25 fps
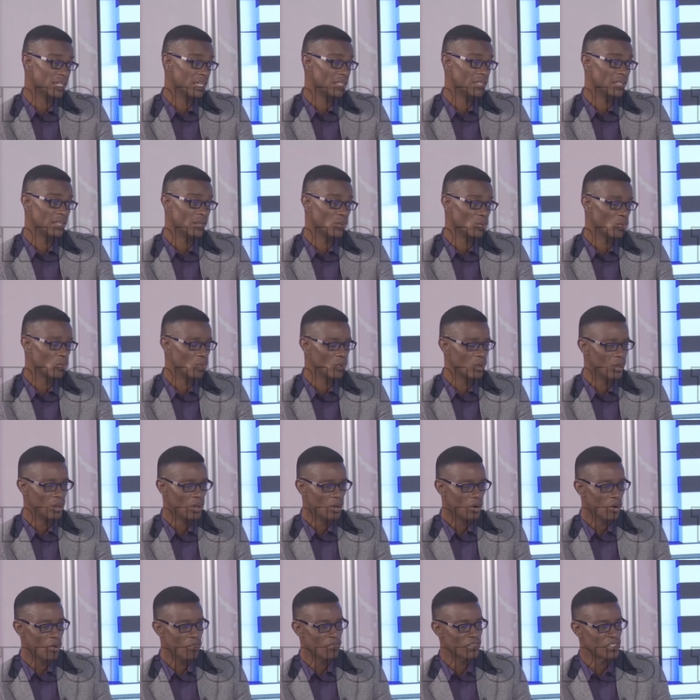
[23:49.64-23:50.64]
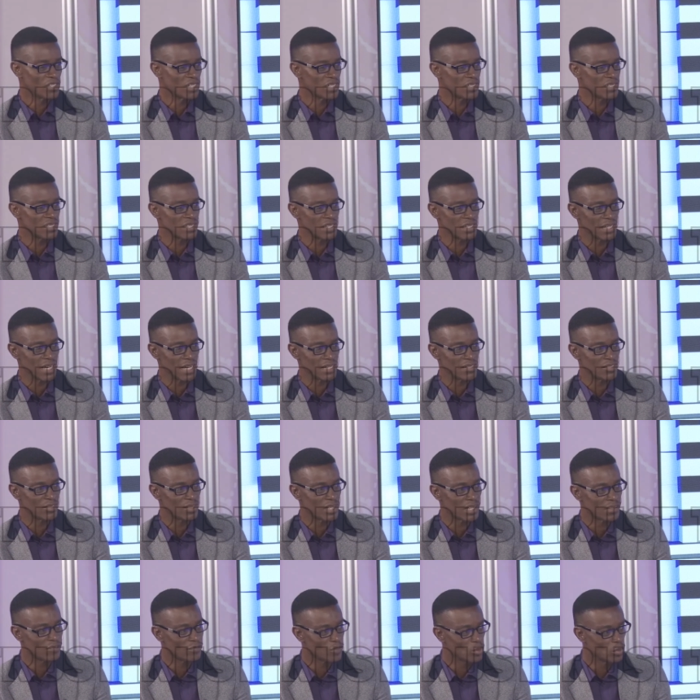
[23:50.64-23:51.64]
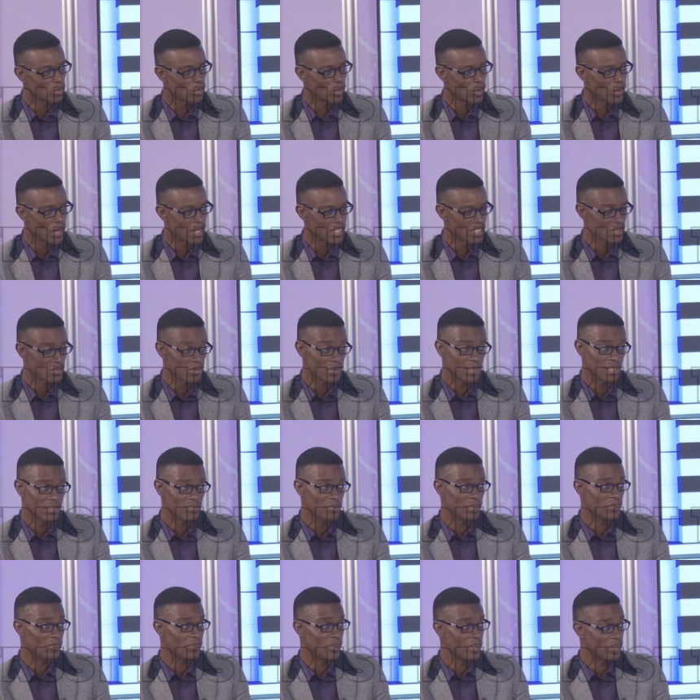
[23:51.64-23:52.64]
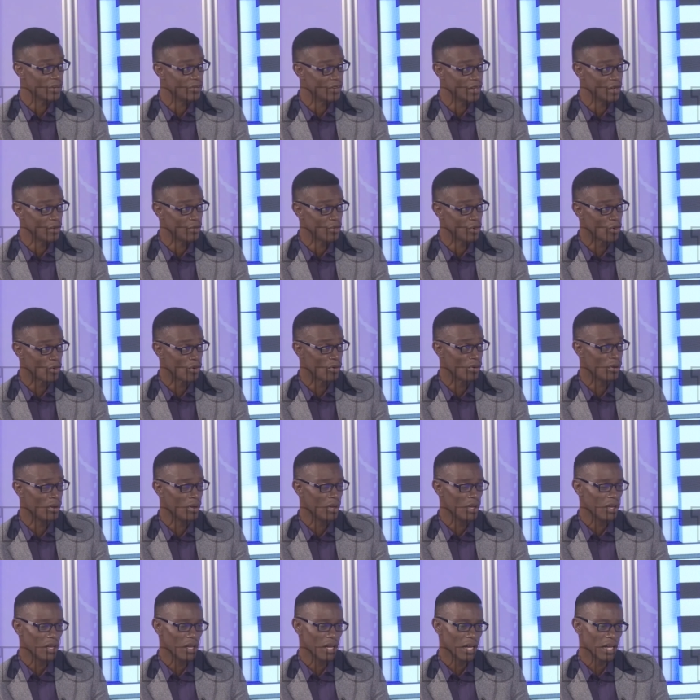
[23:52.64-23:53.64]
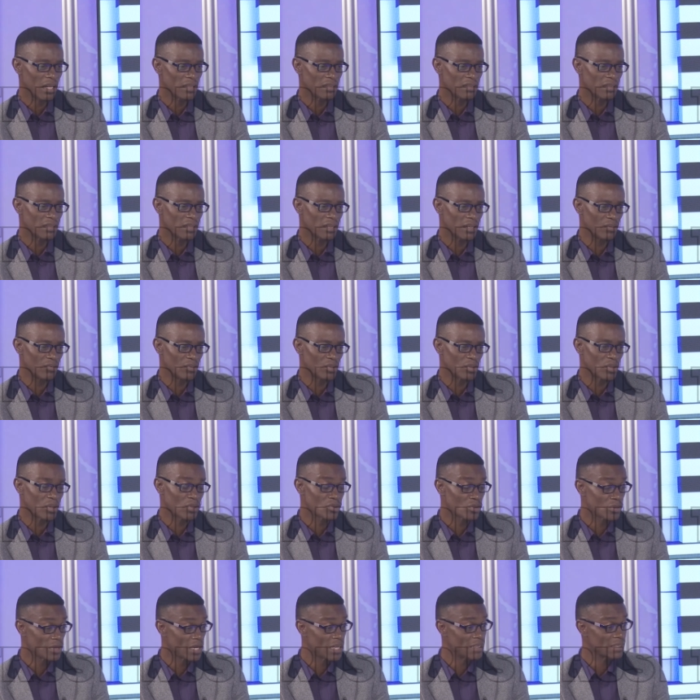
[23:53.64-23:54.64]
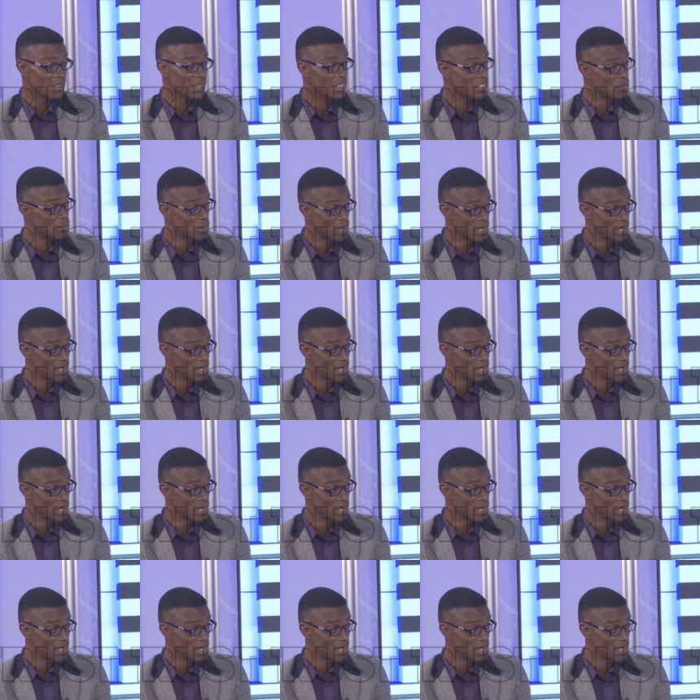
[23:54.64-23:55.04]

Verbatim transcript: the N L O, officiating in Nigerian football has really been very, very poor. And uh, we just hope that it gets